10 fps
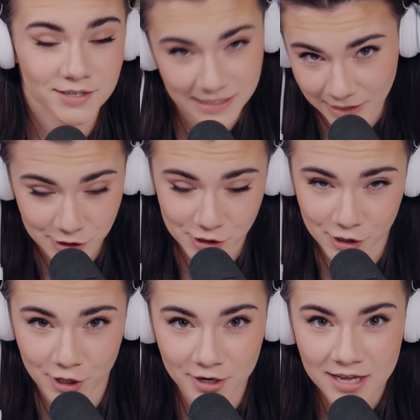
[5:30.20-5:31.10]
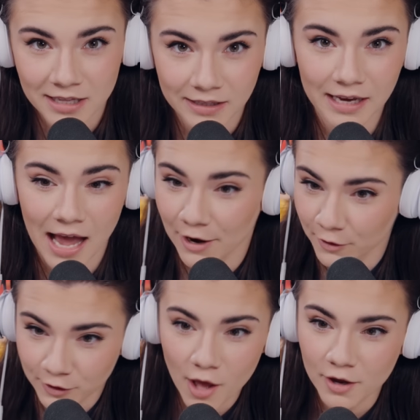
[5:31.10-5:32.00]
still undeterred, Lia
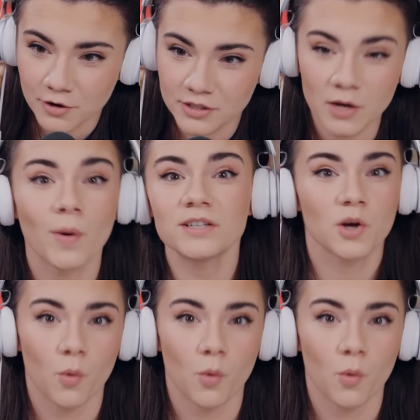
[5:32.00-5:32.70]
hired lawyers and went to